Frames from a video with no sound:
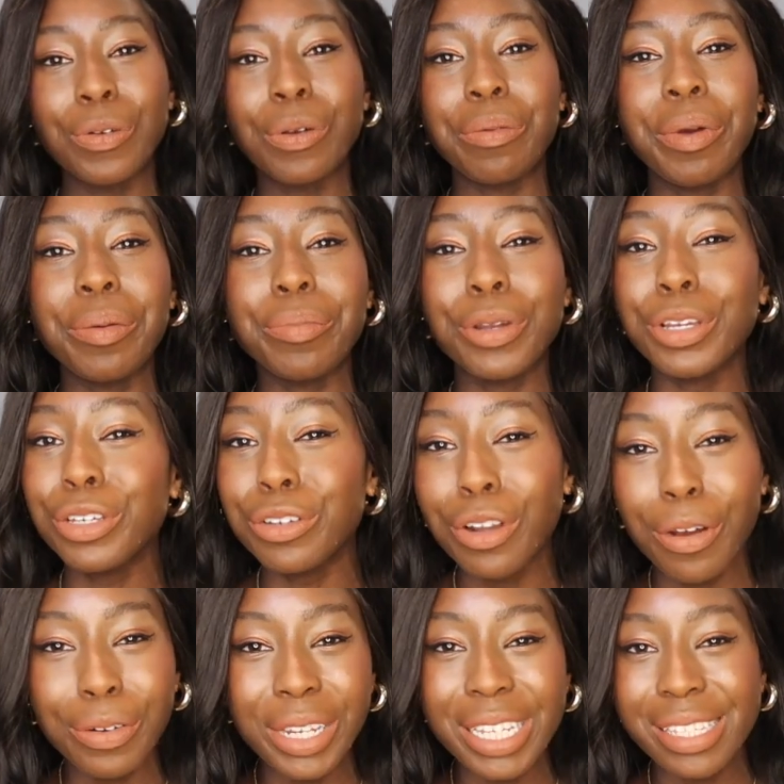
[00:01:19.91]
Remember, you
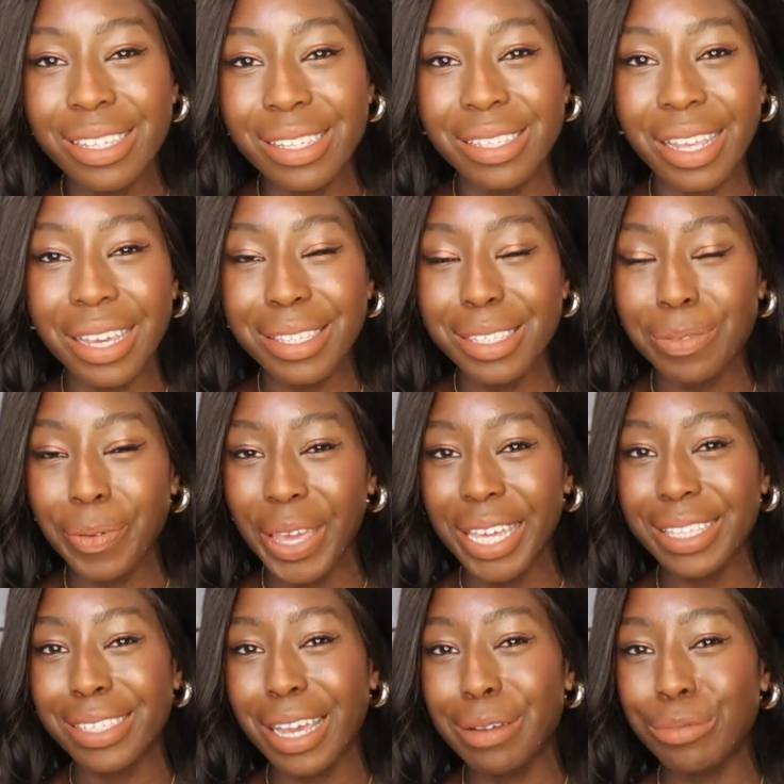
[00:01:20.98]
don't need to say
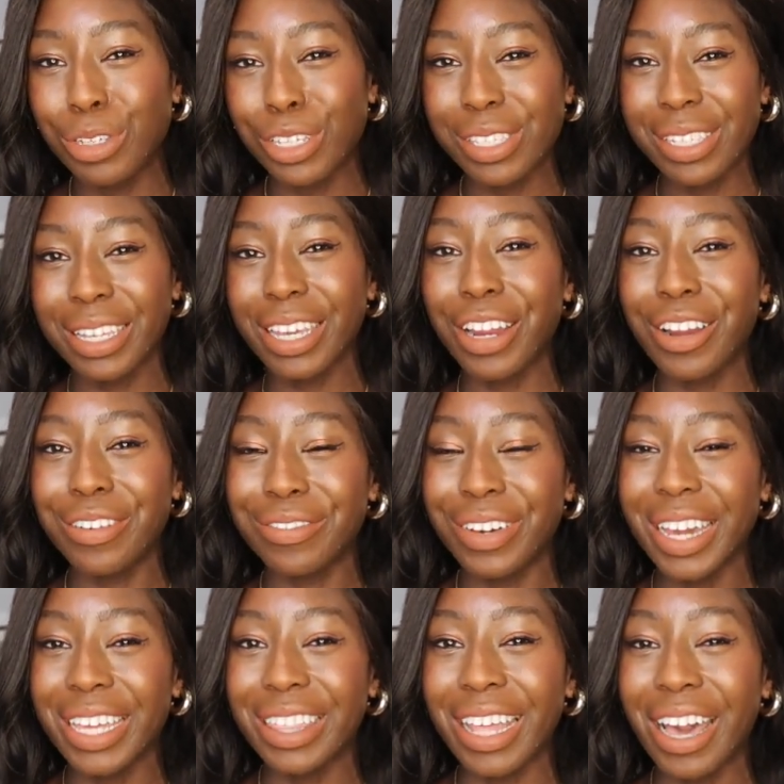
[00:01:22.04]
space, I'm just
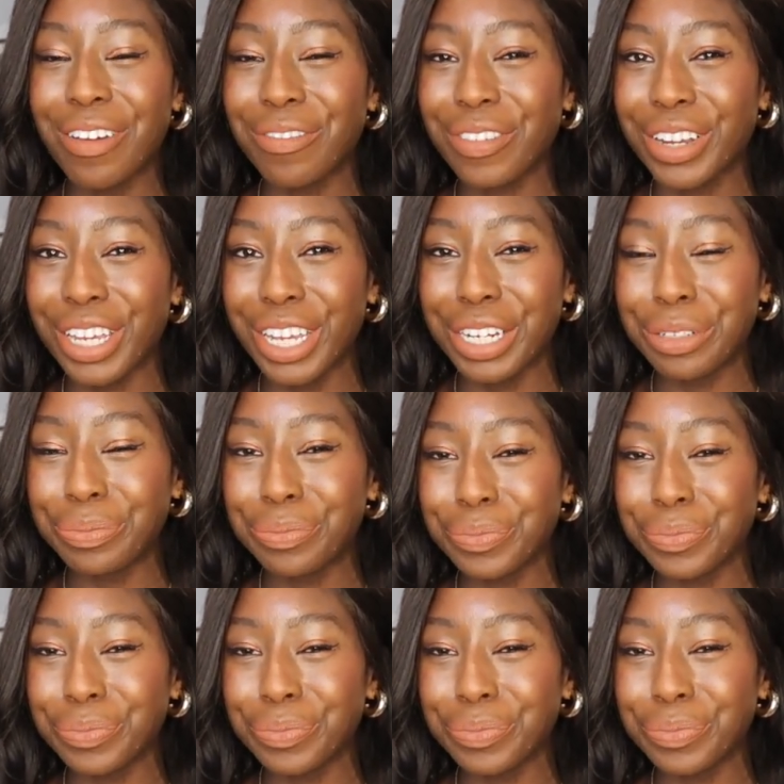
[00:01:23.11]
clarifying that for you.